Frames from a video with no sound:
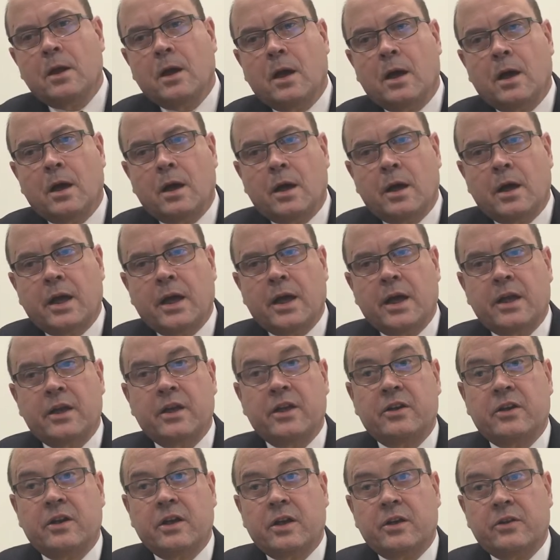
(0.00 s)
Uh,
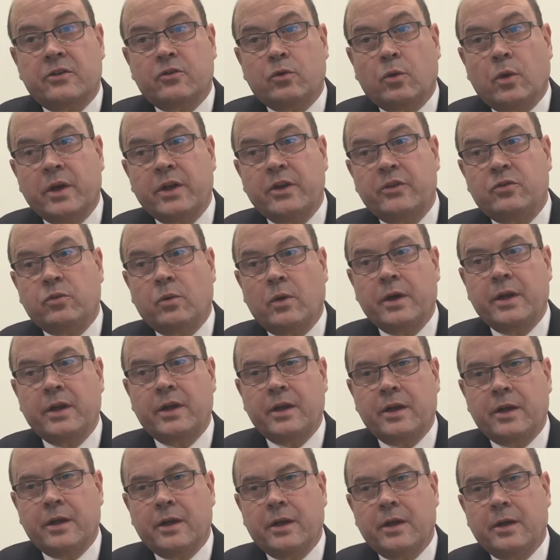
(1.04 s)
and uh, twenty
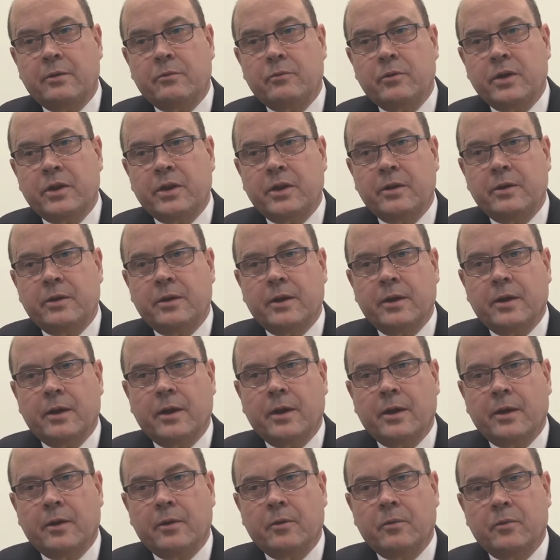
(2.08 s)
twenty uh, really
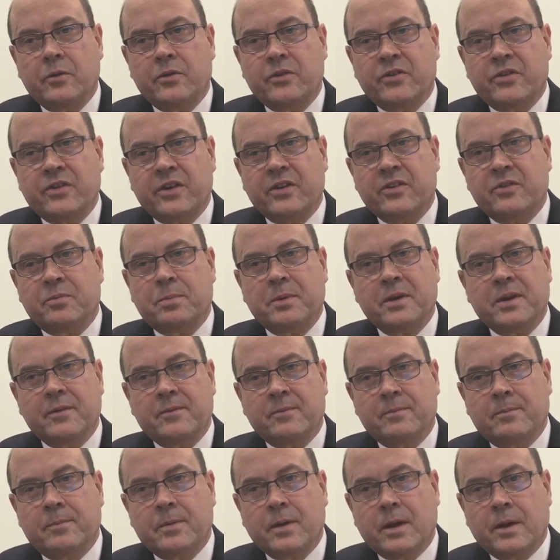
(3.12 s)
uh, was, has been
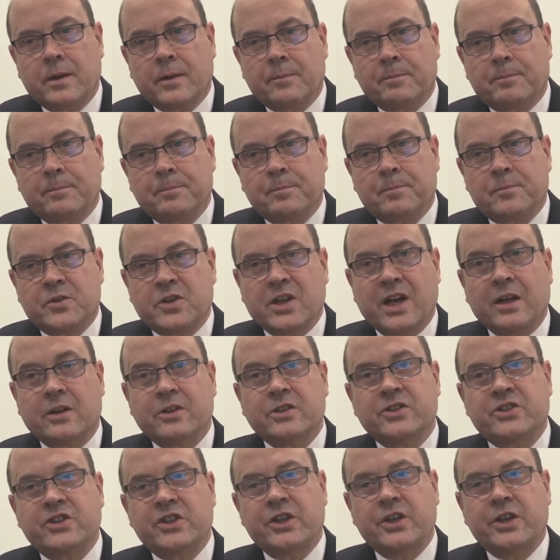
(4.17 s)
a, a
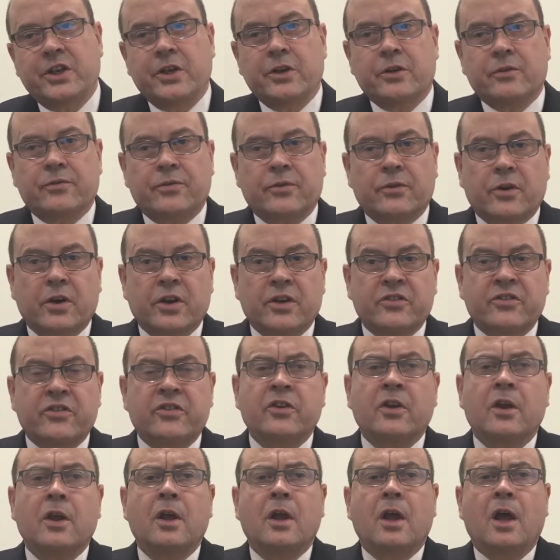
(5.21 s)
challenging year for
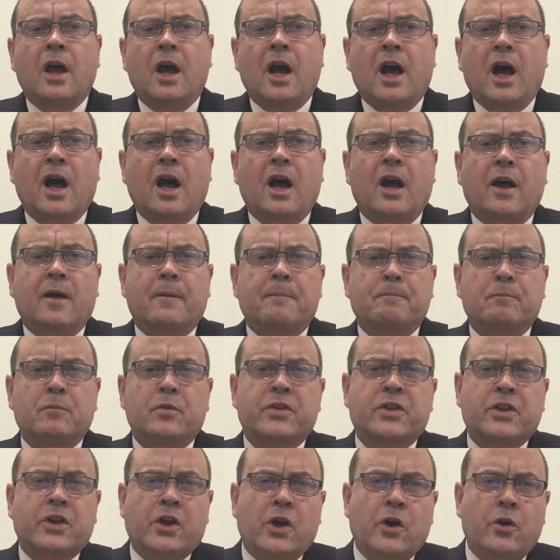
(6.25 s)
us uh,
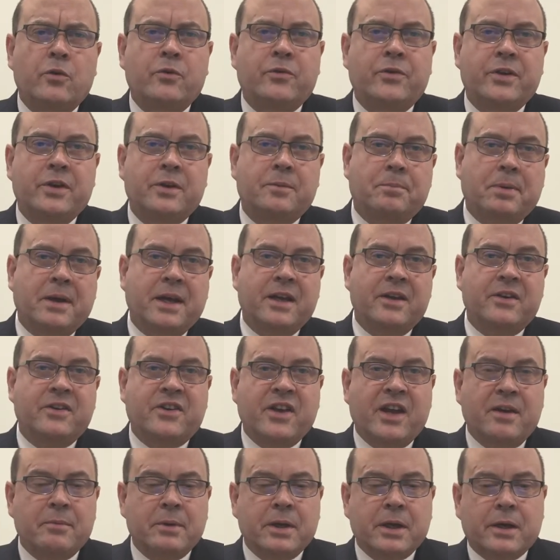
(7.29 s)
with the COVID
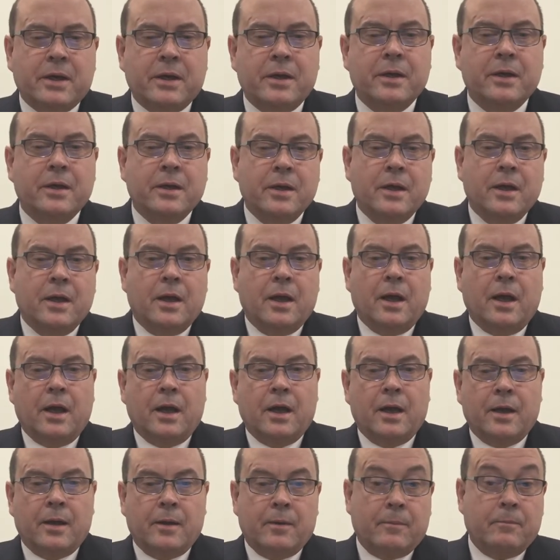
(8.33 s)
pandemic
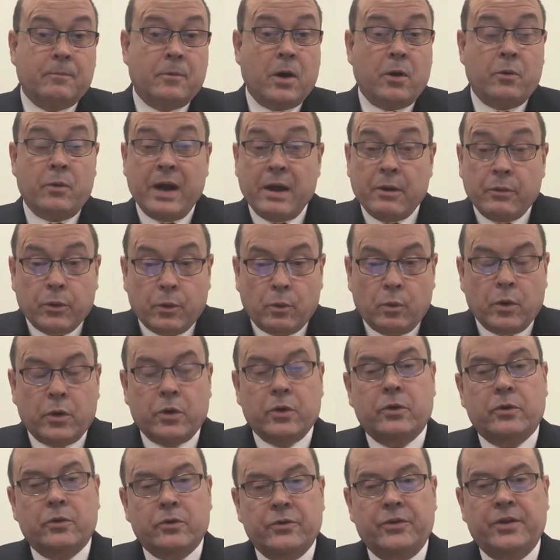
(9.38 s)
uh, around the
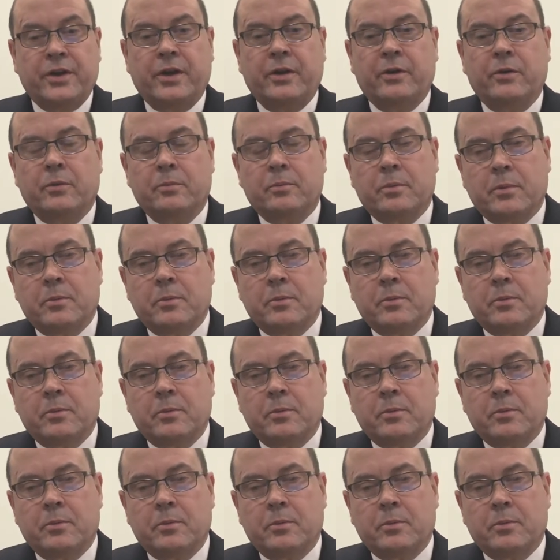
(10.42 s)
world, here in